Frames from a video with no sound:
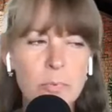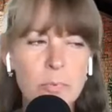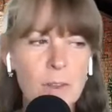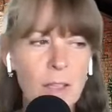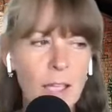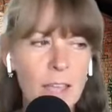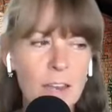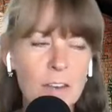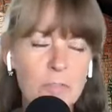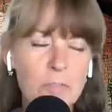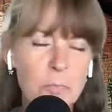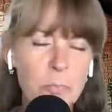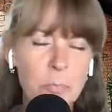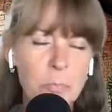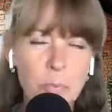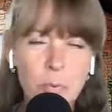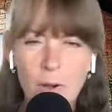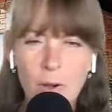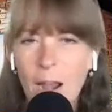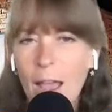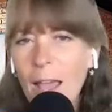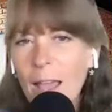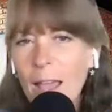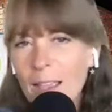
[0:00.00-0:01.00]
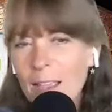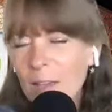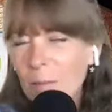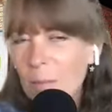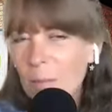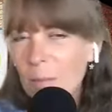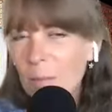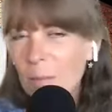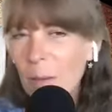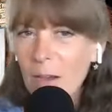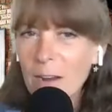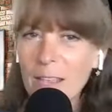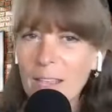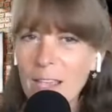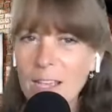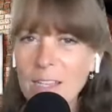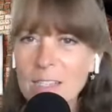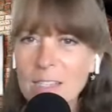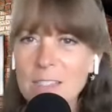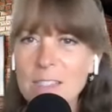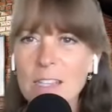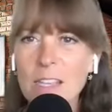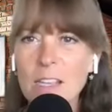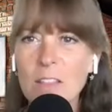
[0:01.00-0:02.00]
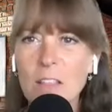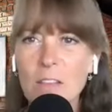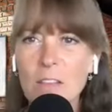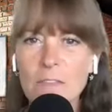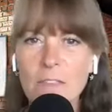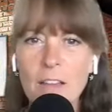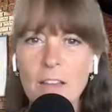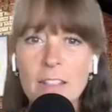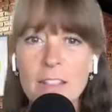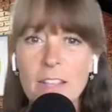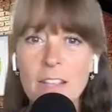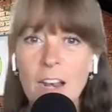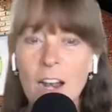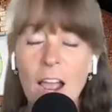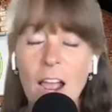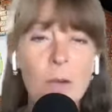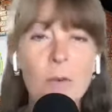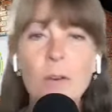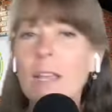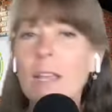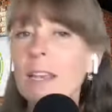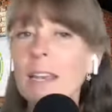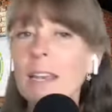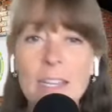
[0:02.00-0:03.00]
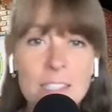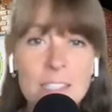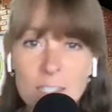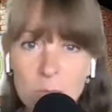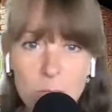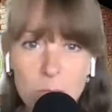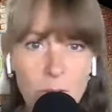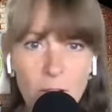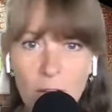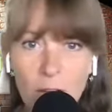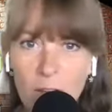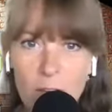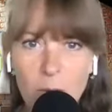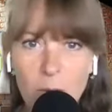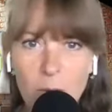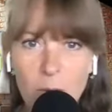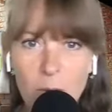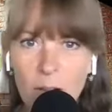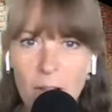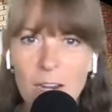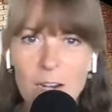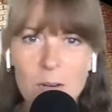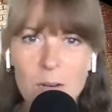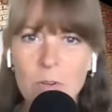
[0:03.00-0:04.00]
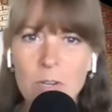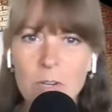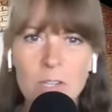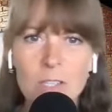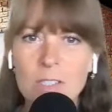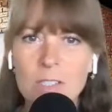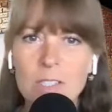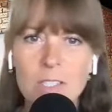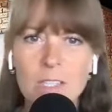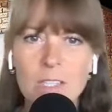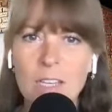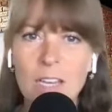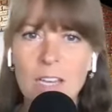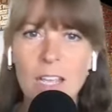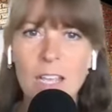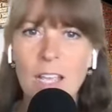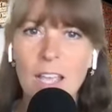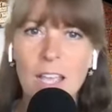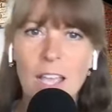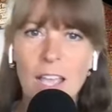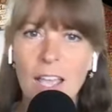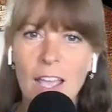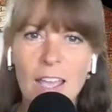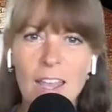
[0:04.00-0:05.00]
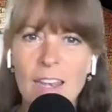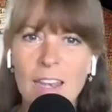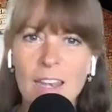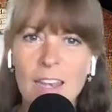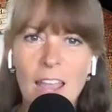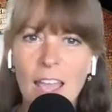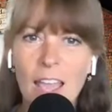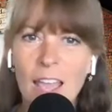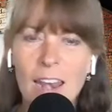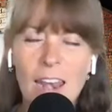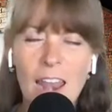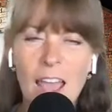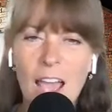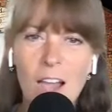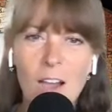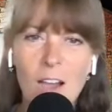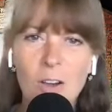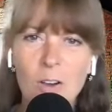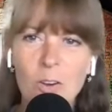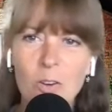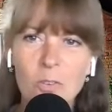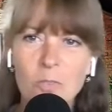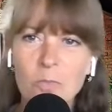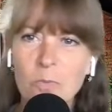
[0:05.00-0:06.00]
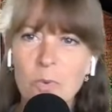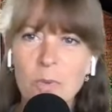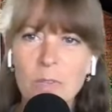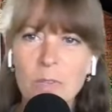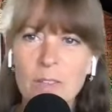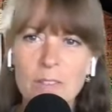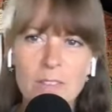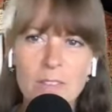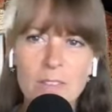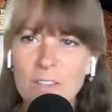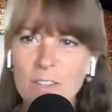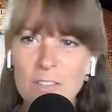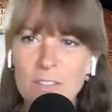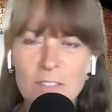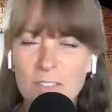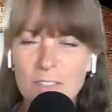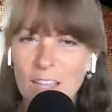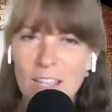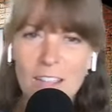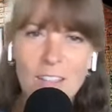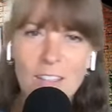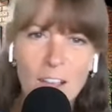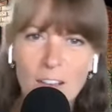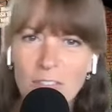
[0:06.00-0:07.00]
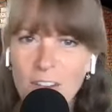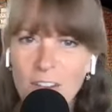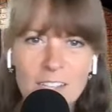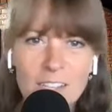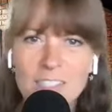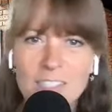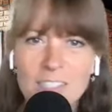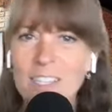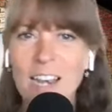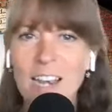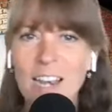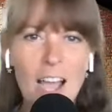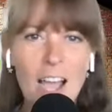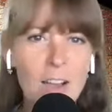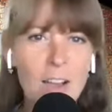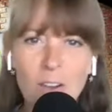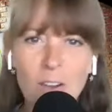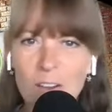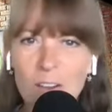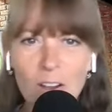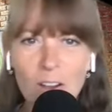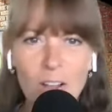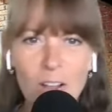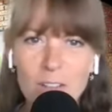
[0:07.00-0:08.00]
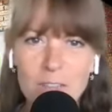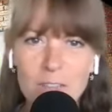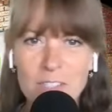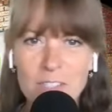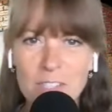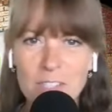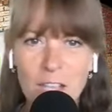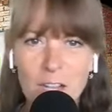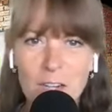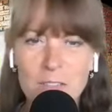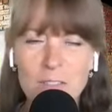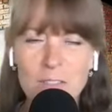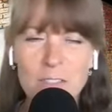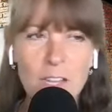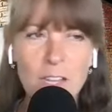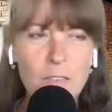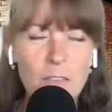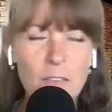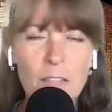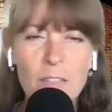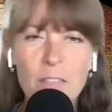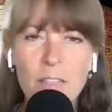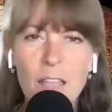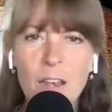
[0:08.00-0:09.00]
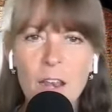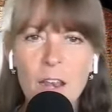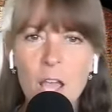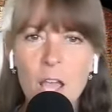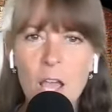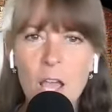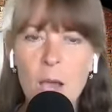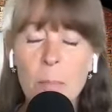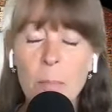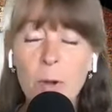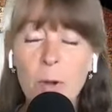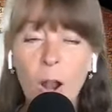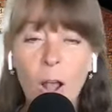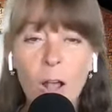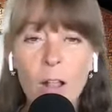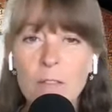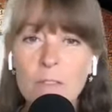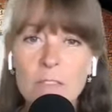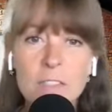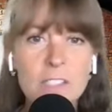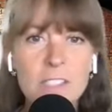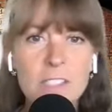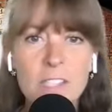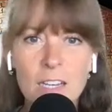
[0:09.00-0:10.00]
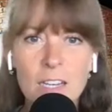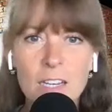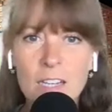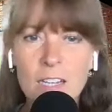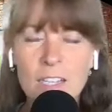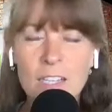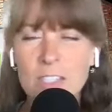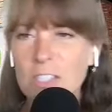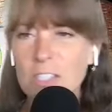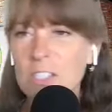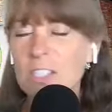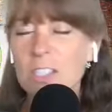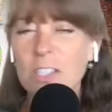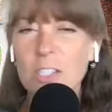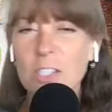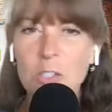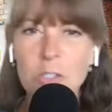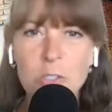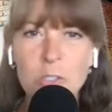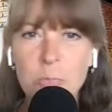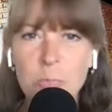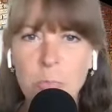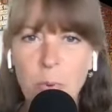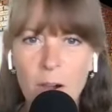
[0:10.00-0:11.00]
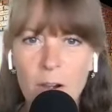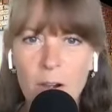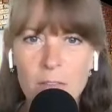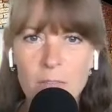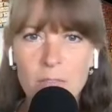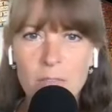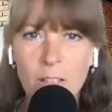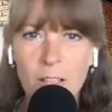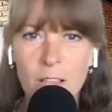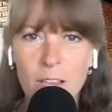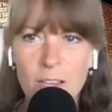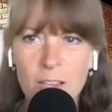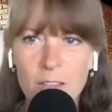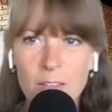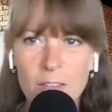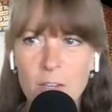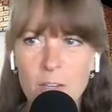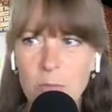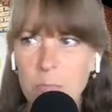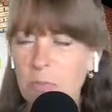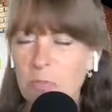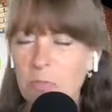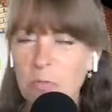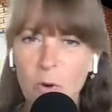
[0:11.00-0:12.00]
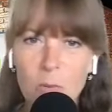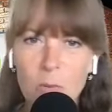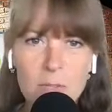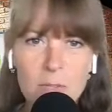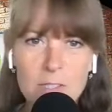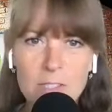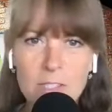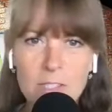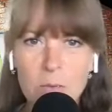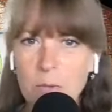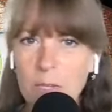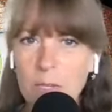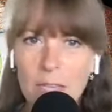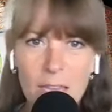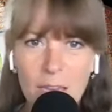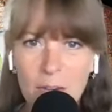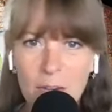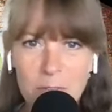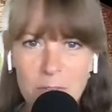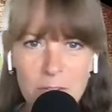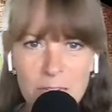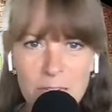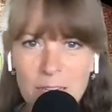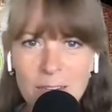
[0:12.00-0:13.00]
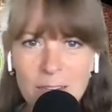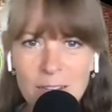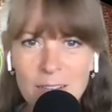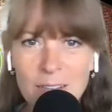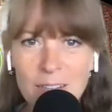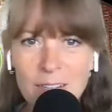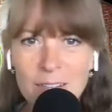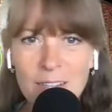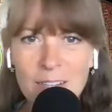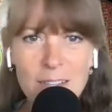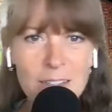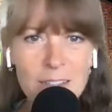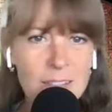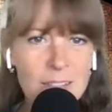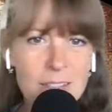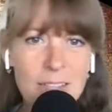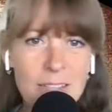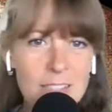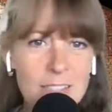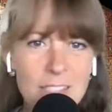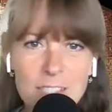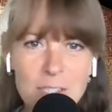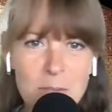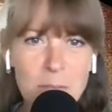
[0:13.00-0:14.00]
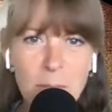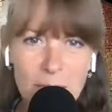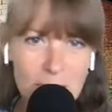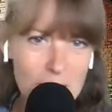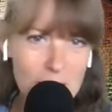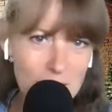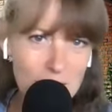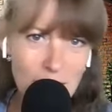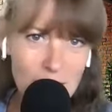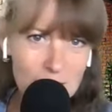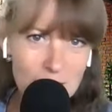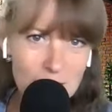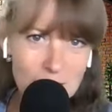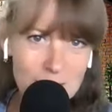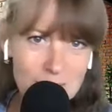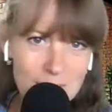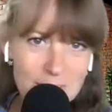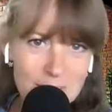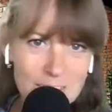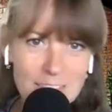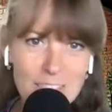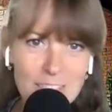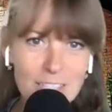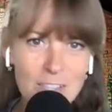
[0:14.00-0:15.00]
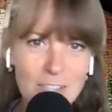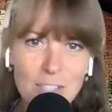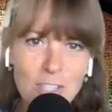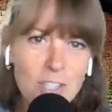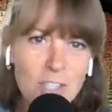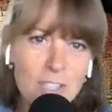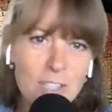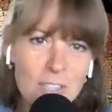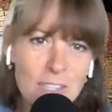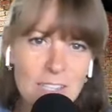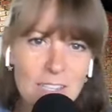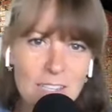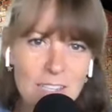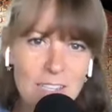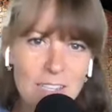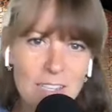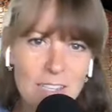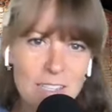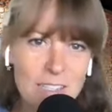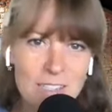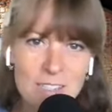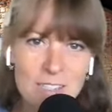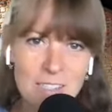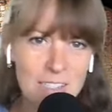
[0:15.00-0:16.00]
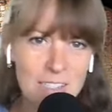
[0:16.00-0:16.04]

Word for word: kind of brag about, I guess, that the fact that how connected we are to our animals and how they love us and how on all of this kind of stuff. And then, but all of a sudden there's this huge part of like their performance that we can't read. Like that doesn't make sense. Like that literally is